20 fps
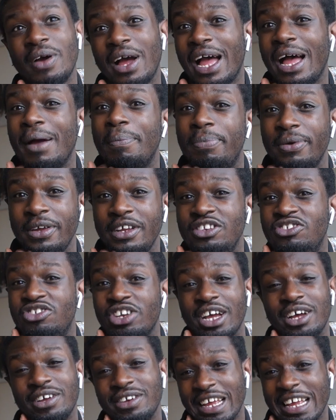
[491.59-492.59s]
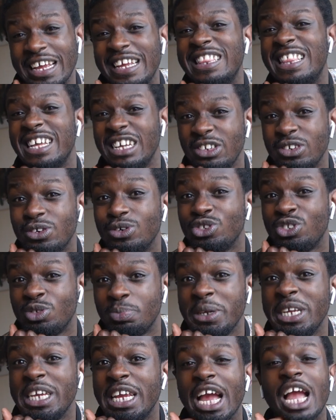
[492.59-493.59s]
happy, child A, that you're
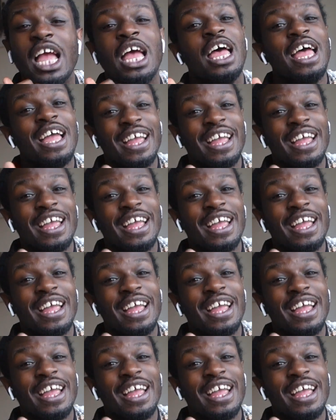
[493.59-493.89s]
speaking.